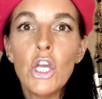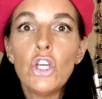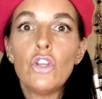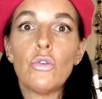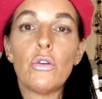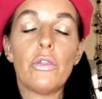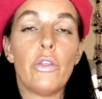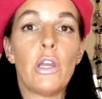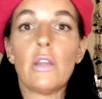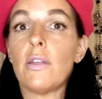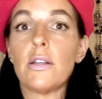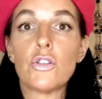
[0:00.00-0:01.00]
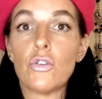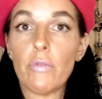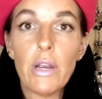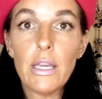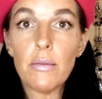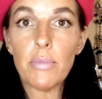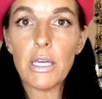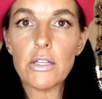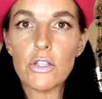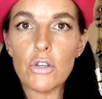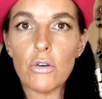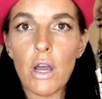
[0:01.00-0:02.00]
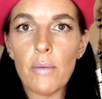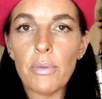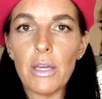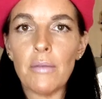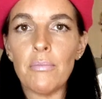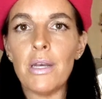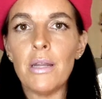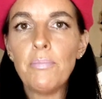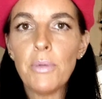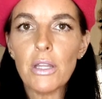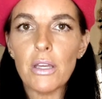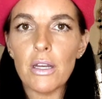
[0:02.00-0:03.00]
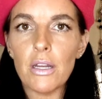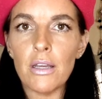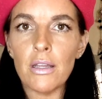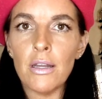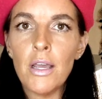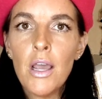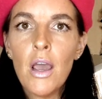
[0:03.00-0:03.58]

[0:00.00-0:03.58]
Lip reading: You could think that's great because they're not being manipulated